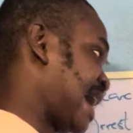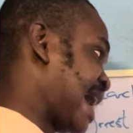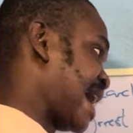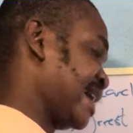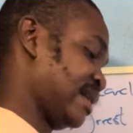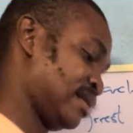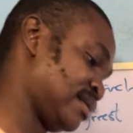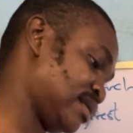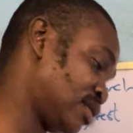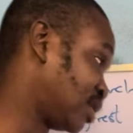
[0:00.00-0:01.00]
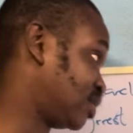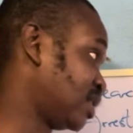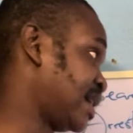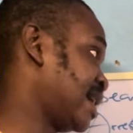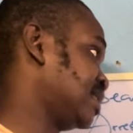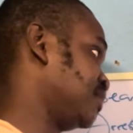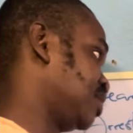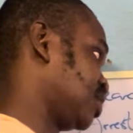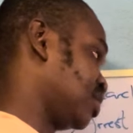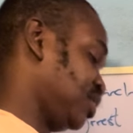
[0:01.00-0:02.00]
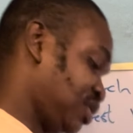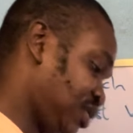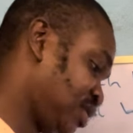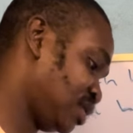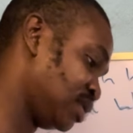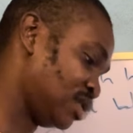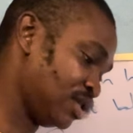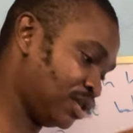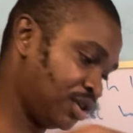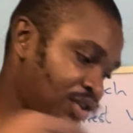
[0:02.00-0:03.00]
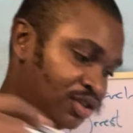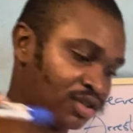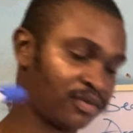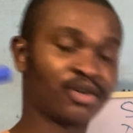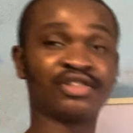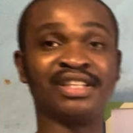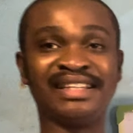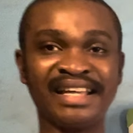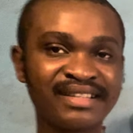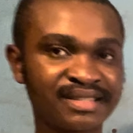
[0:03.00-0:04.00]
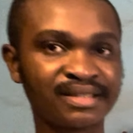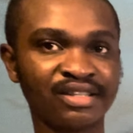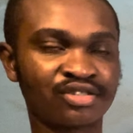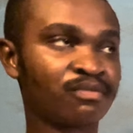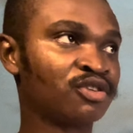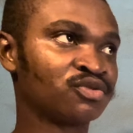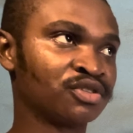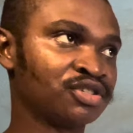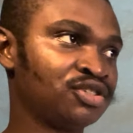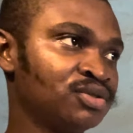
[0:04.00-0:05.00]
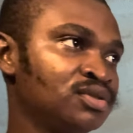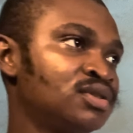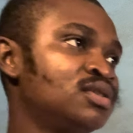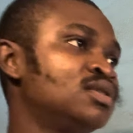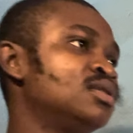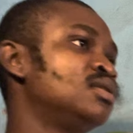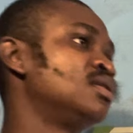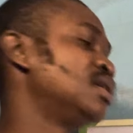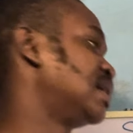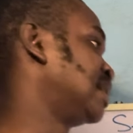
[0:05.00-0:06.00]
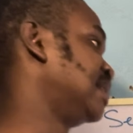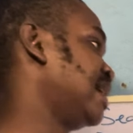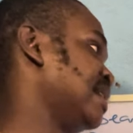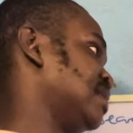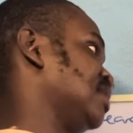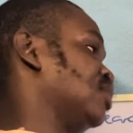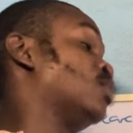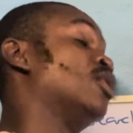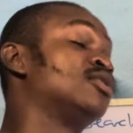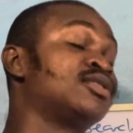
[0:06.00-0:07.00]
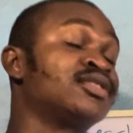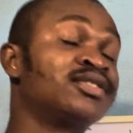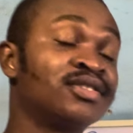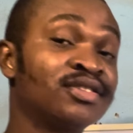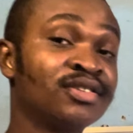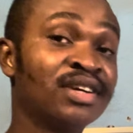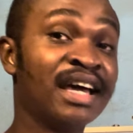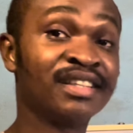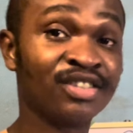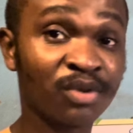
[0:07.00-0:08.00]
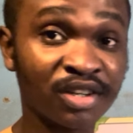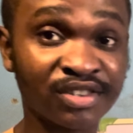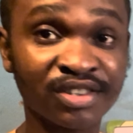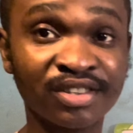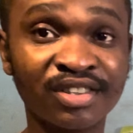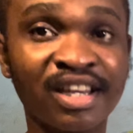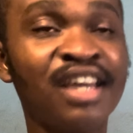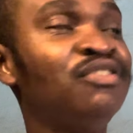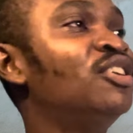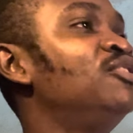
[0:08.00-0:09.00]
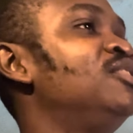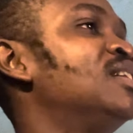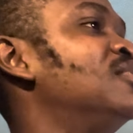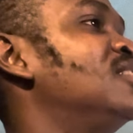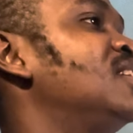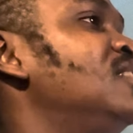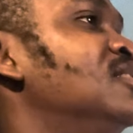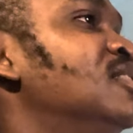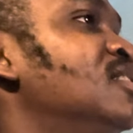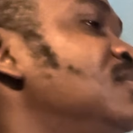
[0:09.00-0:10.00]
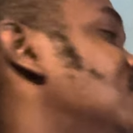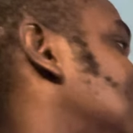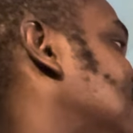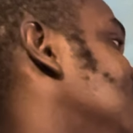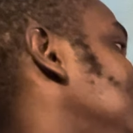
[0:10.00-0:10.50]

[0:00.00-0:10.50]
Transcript: I is invitation. D is, of course, the date the summons was issued. And S is what? S is what? If you don't know it, I'll not tell you. Because I told you